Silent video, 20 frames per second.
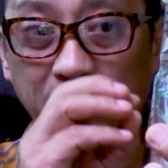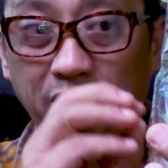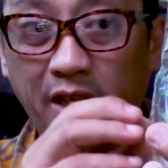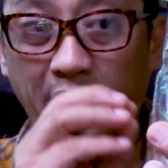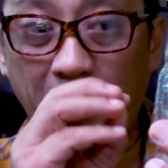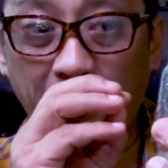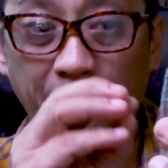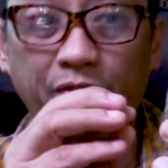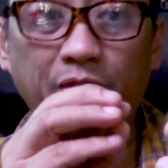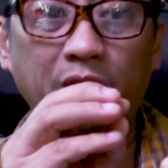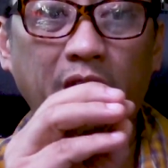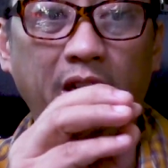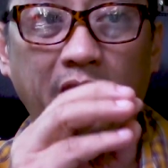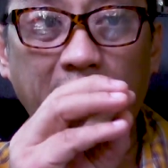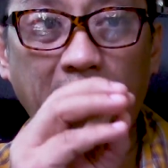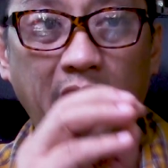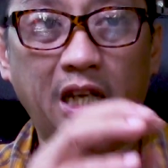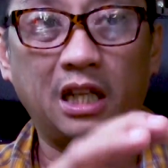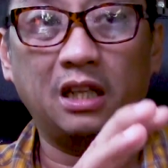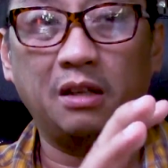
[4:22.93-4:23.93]
carefully
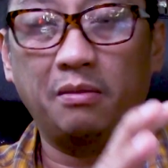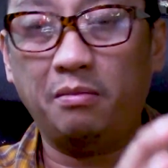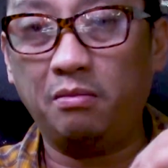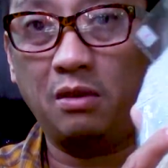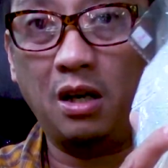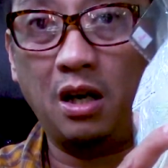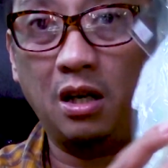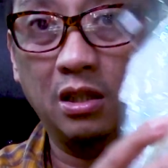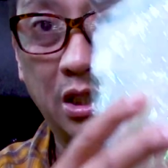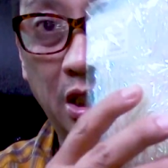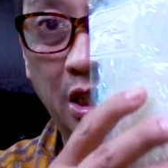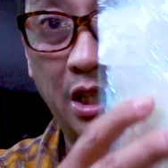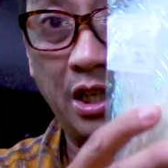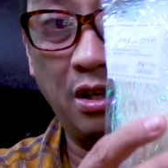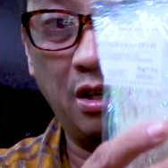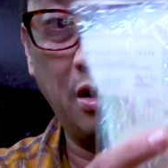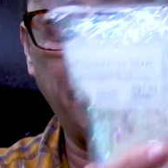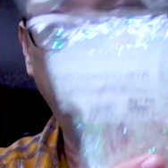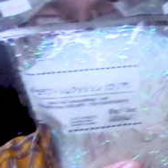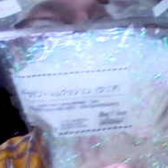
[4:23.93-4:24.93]
take them out
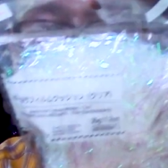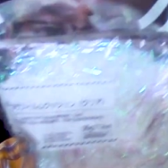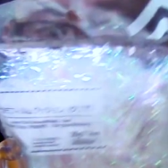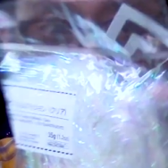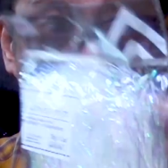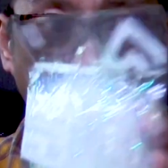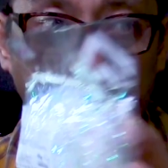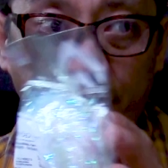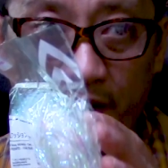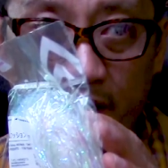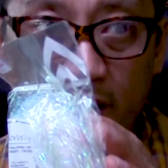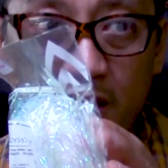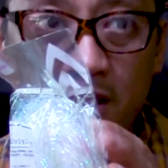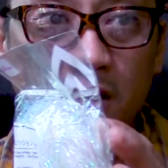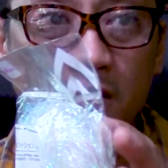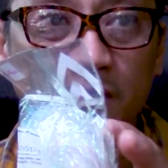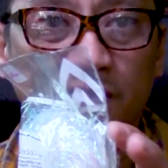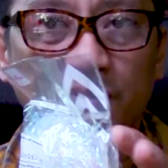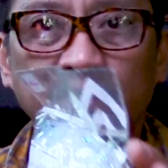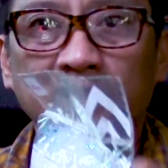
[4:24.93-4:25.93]
of
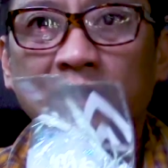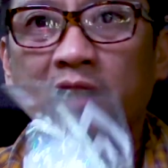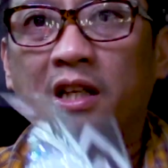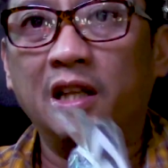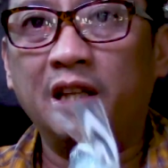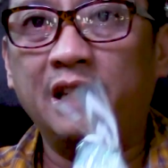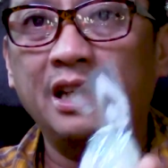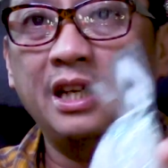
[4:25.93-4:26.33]
this,